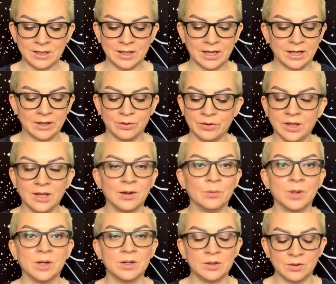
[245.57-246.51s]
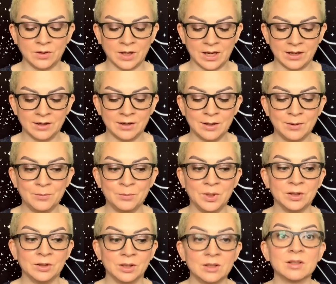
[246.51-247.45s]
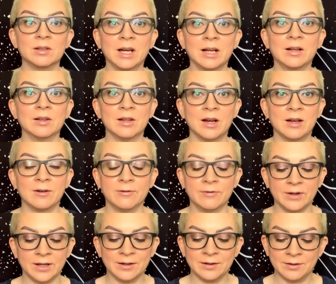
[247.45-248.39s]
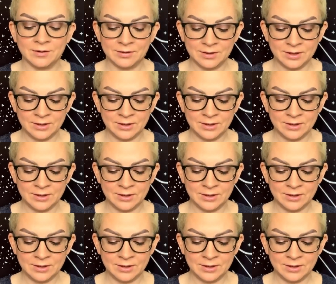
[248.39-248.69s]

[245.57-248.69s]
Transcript: I don't think I want to do that. That looks like a lot of fun.